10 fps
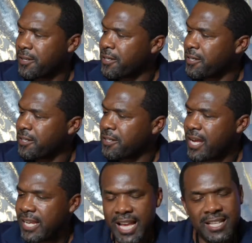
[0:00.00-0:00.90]
I
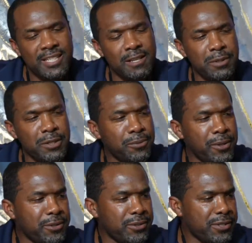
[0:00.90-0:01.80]
got something in the
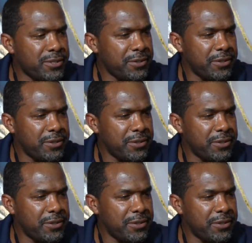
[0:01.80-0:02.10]
works.